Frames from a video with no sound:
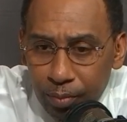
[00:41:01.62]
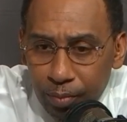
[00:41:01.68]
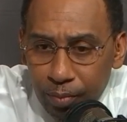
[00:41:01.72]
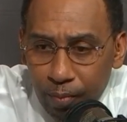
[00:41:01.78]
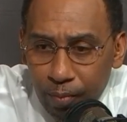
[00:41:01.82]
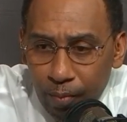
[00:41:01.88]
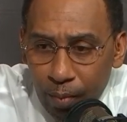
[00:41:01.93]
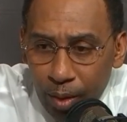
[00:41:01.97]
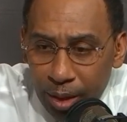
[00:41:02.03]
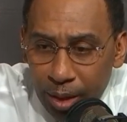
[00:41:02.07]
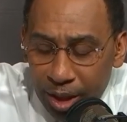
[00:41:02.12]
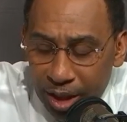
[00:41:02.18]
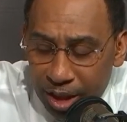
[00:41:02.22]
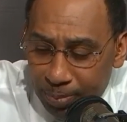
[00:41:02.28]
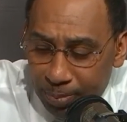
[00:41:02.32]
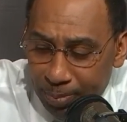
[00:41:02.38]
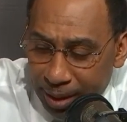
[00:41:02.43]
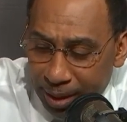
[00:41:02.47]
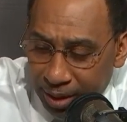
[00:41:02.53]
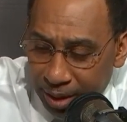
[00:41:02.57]

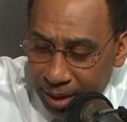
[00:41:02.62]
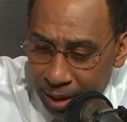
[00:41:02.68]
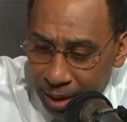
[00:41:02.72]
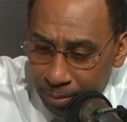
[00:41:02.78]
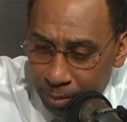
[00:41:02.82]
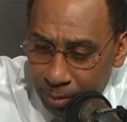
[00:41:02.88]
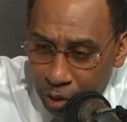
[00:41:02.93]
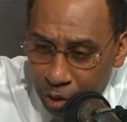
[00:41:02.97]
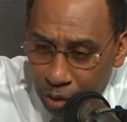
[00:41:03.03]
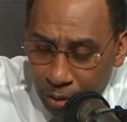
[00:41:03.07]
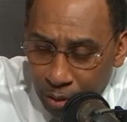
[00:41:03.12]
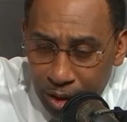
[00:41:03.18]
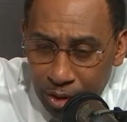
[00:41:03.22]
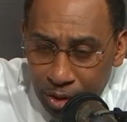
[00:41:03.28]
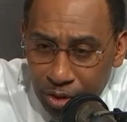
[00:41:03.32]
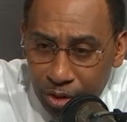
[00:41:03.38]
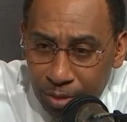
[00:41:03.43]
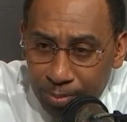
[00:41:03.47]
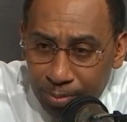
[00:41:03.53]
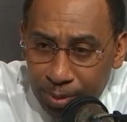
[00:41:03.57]
expecting them to trust, to
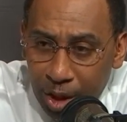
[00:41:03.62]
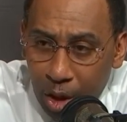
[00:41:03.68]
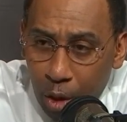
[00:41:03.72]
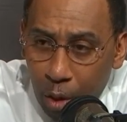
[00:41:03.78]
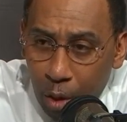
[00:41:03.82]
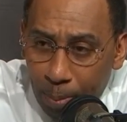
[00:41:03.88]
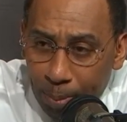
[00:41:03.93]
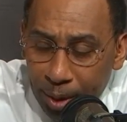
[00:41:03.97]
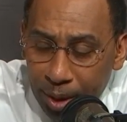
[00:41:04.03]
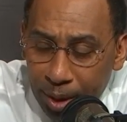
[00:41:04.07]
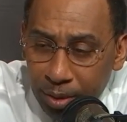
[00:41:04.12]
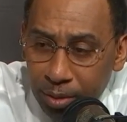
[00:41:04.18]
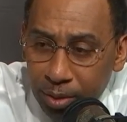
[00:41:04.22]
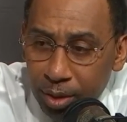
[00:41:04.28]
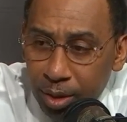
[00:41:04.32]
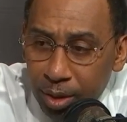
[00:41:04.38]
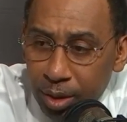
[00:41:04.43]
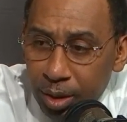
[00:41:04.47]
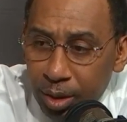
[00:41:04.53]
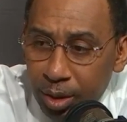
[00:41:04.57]
be open,
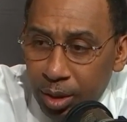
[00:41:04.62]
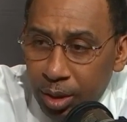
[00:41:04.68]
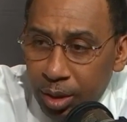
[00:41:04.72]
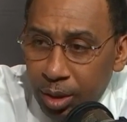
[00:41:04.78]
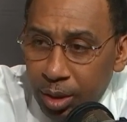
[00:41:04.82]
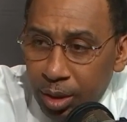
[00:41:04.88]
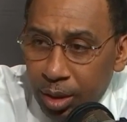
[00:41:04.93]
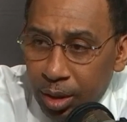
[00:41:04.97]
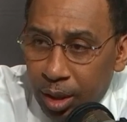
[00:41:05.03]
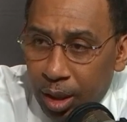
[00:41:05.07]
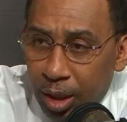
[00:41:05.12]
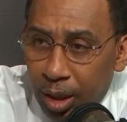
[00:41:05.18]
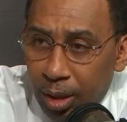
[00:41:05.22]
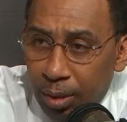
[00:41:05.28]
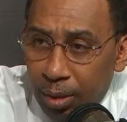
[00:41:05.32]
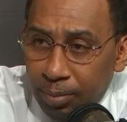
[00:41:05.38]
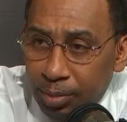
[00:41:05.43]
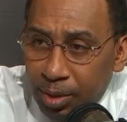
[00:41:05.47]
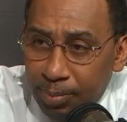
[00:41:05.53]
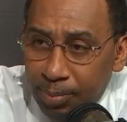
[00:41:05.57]
to
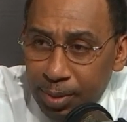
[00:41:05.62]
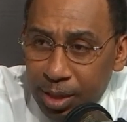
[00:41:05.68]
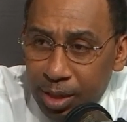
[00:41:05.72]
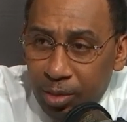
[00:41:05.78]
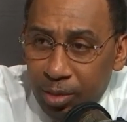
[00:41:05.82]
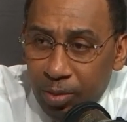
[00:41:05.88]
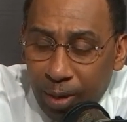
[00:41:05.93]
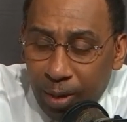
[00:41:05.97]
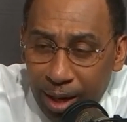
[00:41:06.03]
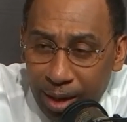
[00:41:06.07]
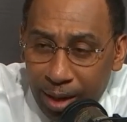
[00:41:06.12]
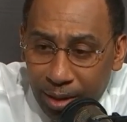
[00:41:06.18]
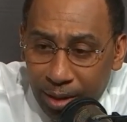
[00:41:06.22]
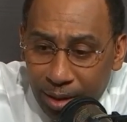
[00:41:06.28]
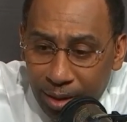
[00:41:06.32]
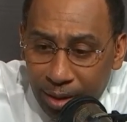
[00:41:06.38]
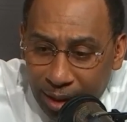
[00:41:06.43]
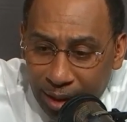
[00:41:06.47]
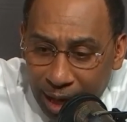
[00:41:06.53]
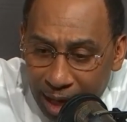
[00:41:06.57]
be
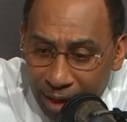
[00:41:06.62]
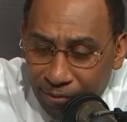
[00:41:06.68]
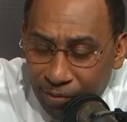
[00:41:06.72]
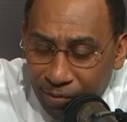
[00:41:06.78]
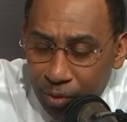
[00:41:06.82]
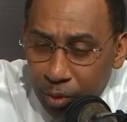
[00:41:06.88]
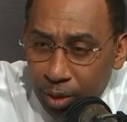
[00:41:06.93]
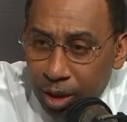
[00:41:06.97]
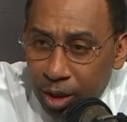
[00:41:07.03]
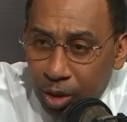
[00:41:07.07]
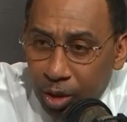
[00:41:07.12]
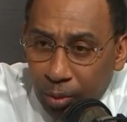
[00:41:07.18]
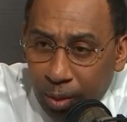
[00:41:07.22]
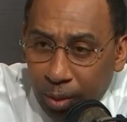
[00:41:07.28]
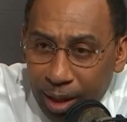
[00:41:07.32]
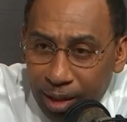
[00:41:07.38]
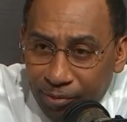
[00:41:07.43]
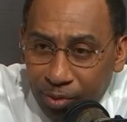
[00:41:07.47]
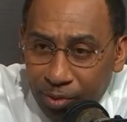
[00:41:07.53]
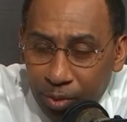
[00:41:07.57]
thankful and
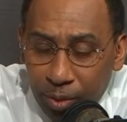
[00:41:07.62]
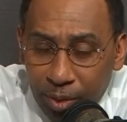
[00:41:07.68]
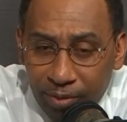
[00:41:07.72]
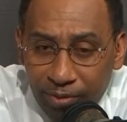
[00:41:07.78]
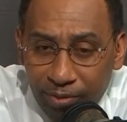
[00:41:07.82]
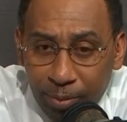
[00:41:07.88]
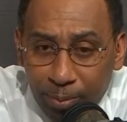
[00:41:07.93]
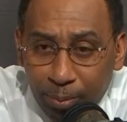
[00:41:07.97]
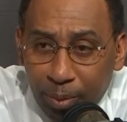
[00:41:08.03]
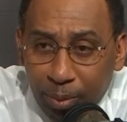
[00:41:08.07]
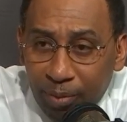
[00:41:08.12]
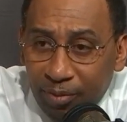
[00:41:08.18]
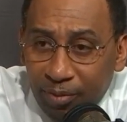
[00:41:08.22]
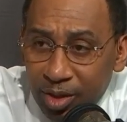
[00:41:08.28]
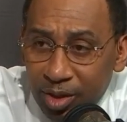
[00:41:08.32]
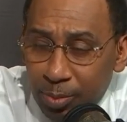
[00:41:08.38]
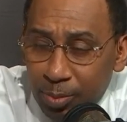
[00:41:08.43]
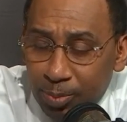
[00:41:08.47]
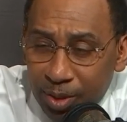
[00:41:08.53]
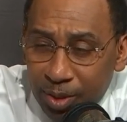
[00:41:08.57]
grateful of the privileged
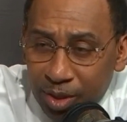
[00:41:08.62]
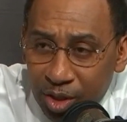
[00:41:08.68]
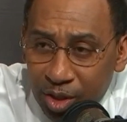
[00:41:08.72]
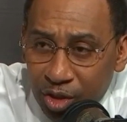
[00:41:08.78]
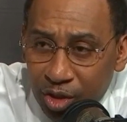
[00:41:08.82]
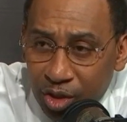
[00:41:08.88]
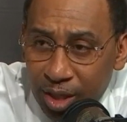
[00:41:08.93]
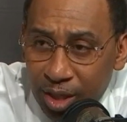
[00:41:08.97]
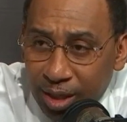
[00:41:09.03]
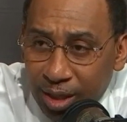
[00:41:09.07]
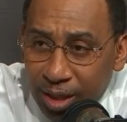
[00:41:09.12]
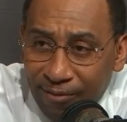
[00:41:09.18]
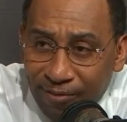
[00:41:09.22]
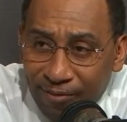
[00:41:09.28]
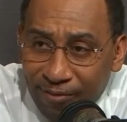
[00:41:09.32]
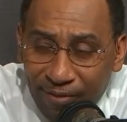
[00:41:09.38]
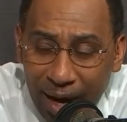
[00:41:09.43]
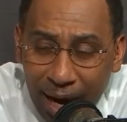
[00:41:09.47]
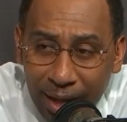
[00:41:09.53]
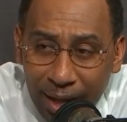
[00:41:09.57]
position that they
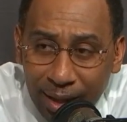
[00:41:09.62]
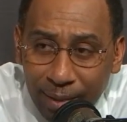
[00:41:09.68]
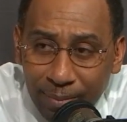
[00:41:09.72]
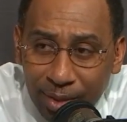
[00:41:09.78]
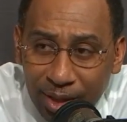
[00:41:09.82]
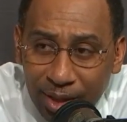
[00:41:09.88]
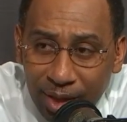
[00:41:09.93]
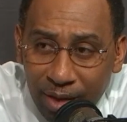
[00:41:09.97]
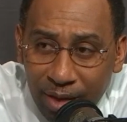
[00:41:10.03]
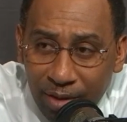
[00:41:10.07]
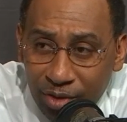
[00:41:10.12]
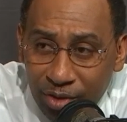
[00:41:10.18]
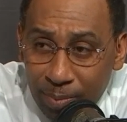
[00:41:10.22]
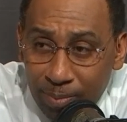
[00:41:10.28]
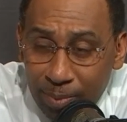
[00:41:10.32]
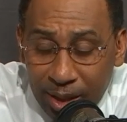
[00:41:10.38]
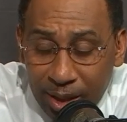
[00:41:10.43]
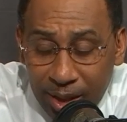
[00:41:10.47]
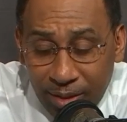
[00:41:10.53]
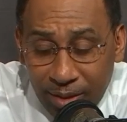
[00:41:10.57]
find themselves in because
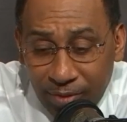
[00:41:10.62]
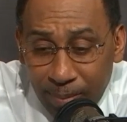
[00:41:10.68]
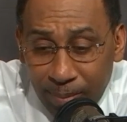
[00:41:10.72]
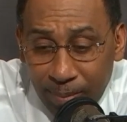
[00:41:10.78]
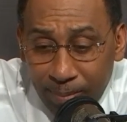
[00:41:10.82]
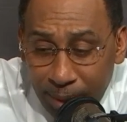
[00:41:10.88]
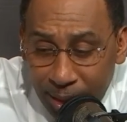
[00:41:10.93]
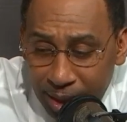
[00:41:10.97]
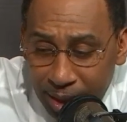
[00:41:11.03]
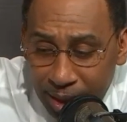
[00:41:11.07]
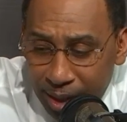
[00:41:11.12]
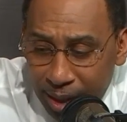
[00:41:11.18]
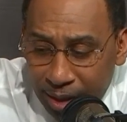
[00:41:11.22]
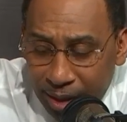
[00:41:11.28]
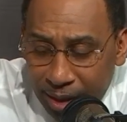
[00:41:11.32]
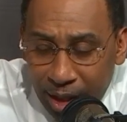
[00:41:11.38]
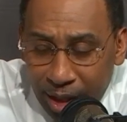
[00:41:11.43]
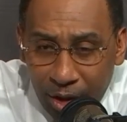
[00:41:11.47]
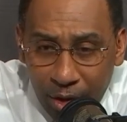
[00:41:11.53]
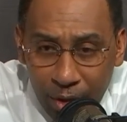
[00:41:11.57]
of the money that they're
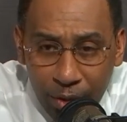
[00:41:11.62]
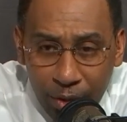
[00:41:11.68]
earning,